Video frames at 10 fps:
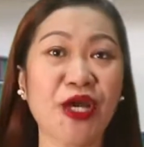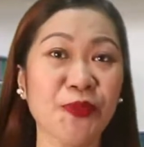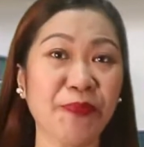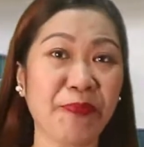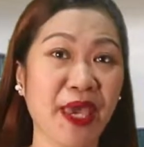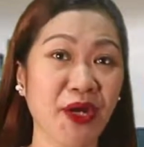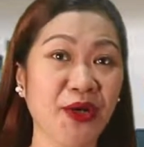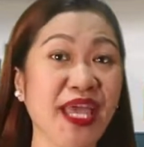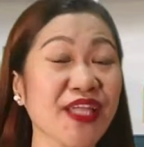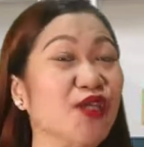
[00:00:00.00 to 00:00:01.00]
A
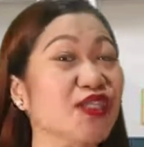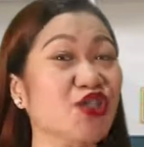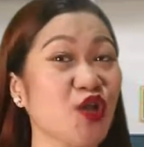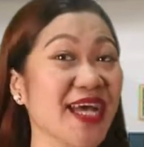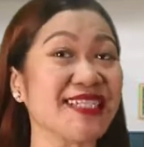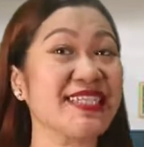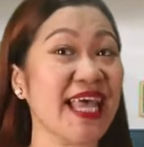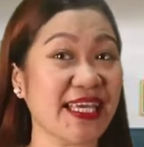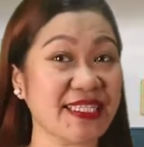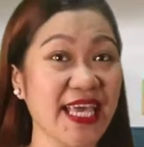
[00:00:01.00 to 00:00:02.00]
compare and
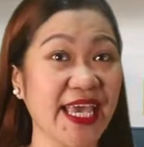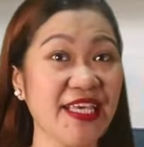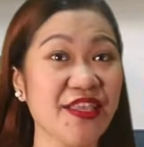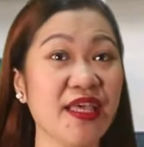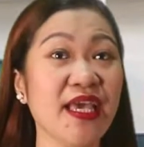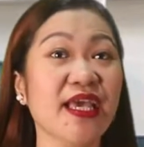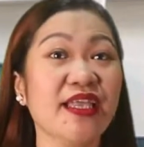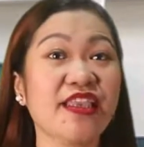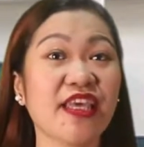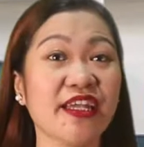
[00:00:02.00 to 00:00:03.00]
contrast essay
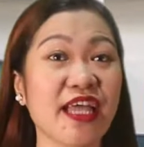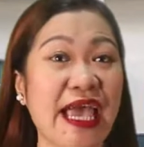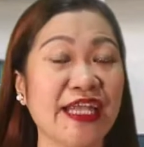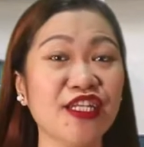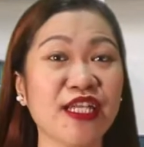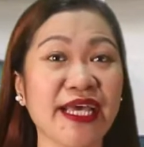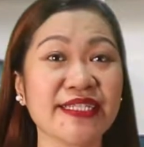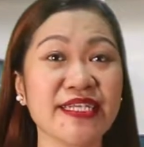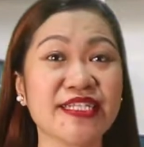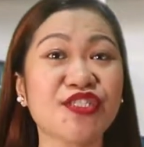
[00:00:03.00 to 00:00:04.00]
then
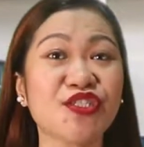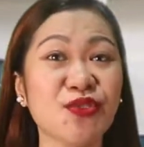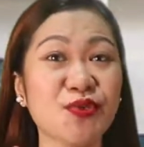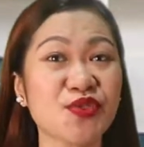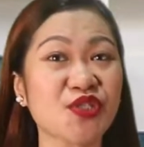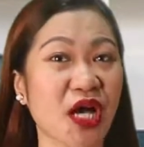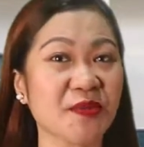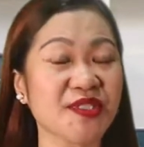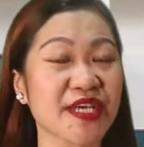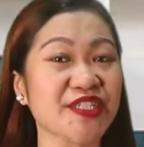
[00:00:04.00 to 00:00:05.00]
analyzes two
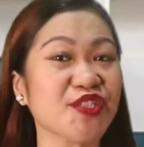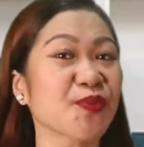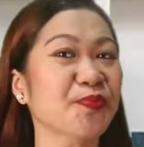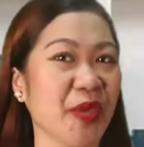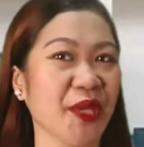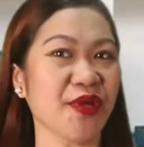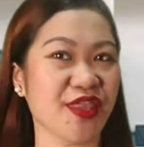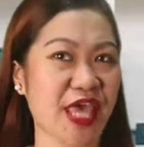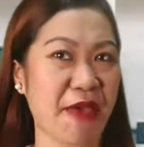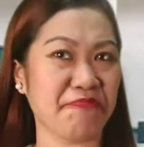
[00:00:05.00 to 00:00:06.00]
subjects,
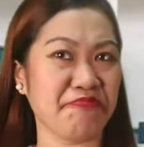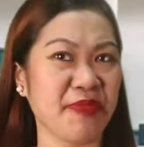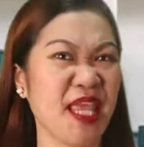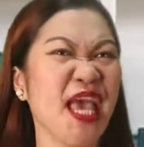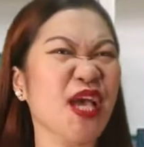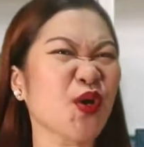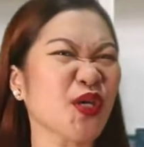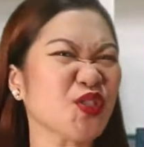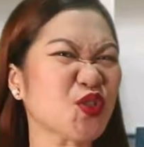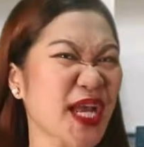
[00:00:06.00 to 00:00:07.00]
comparing them,
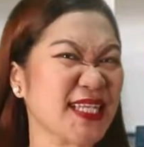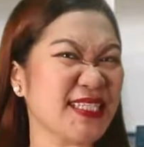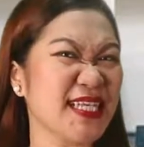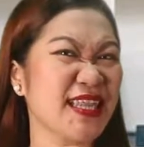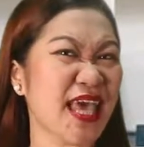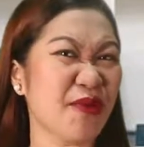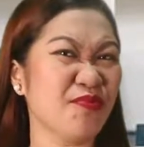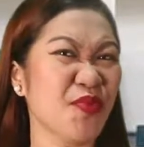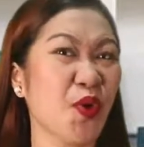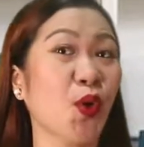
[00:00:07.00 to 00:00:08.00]
contrasting
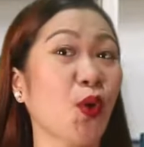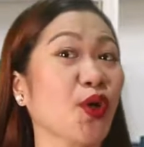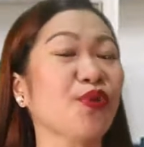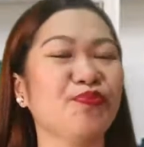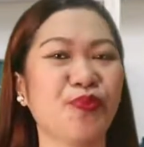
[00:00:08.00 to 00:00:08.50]
them, or